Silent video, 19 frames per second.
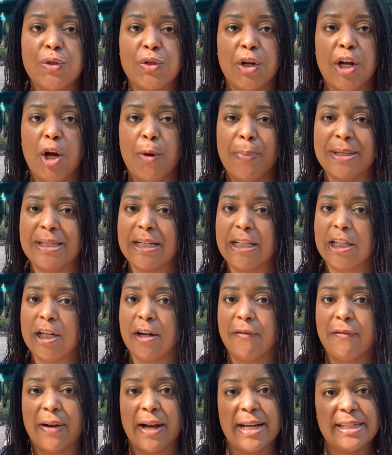or help us
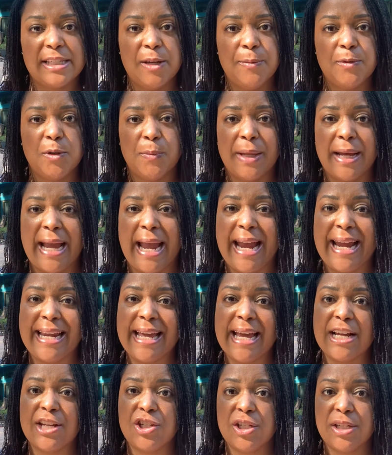clarify a symptom like
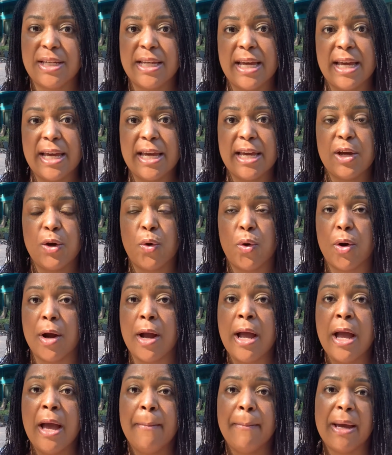ADHD, or
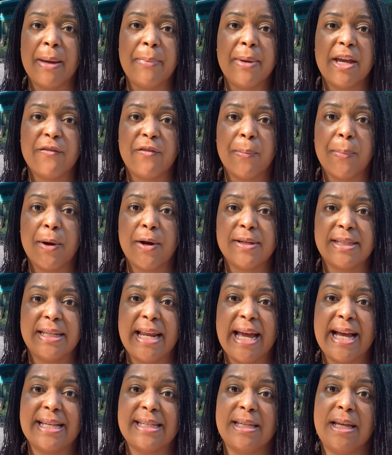maybe if a person
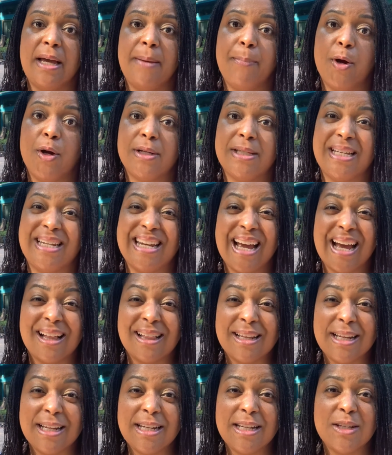has a
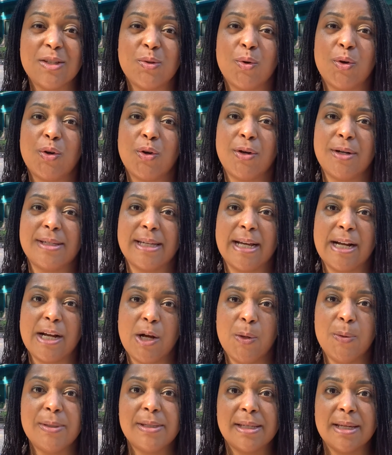personality disorder or
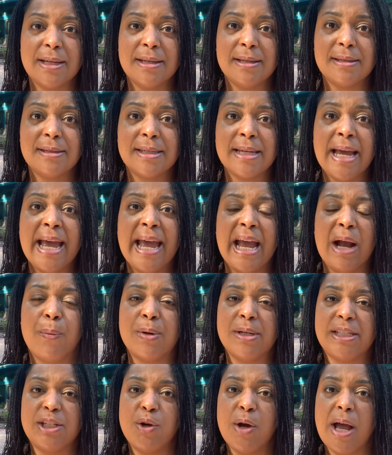psychosis and
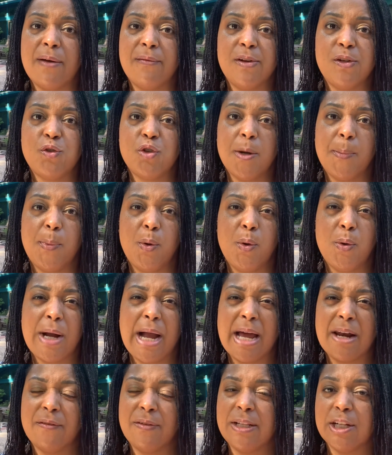we're still having trouble
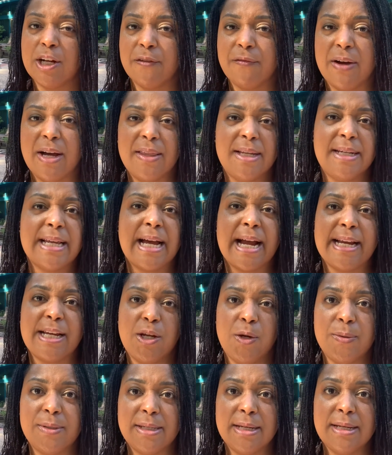kind of clarifying the
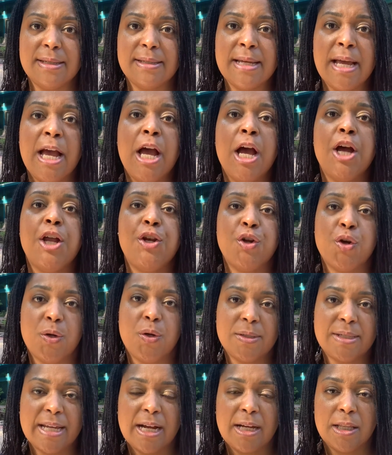diagnosis,
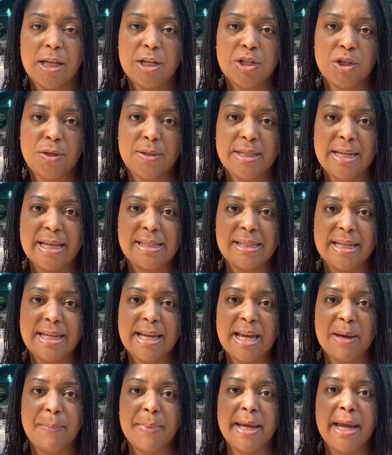neuropsychological testing
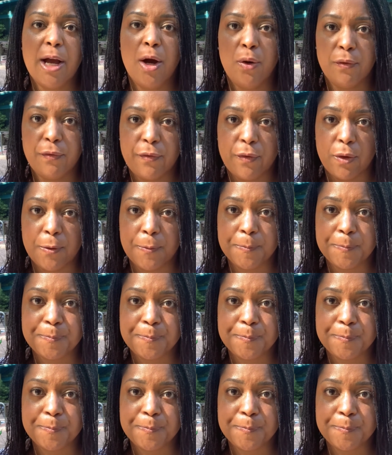can be helpful.